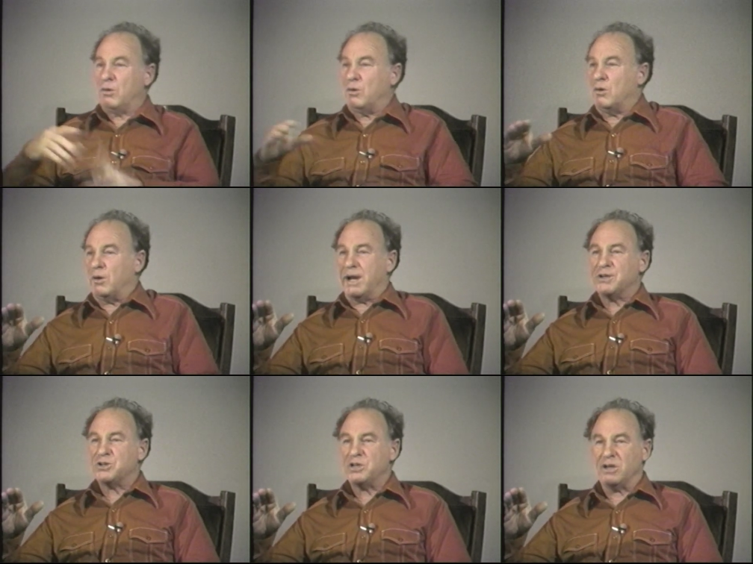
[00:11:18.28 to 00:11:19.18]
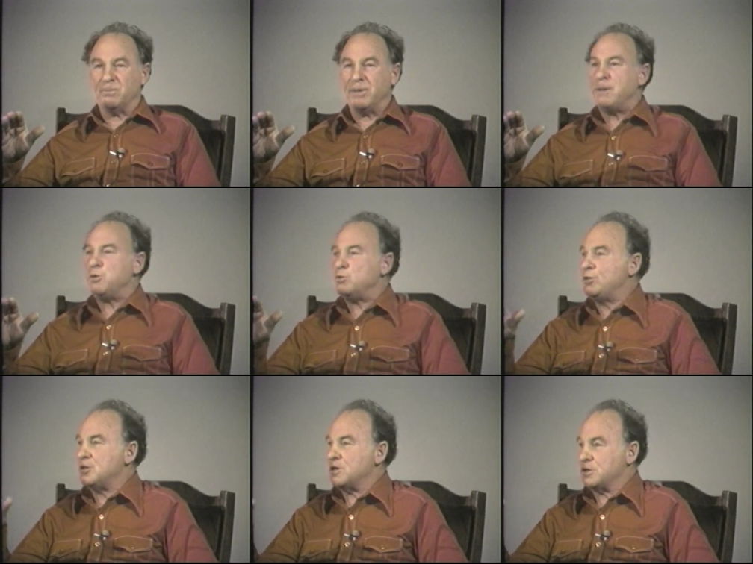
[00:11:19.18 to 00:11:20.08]
Oh, I see. Maybe you
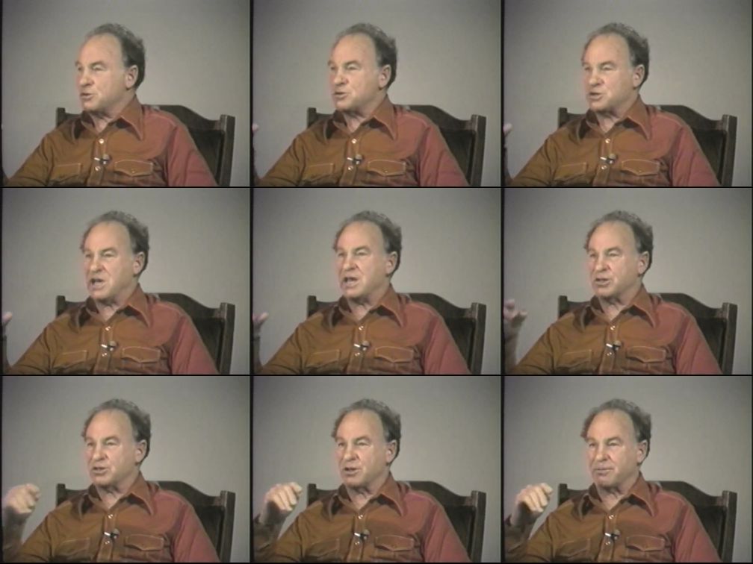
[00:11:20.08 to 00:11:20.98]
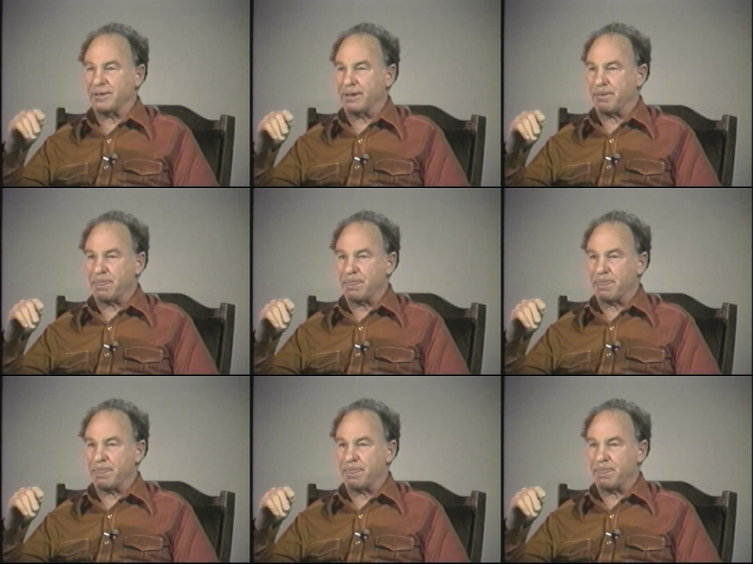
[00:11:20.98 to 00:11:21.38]
didn't understand something.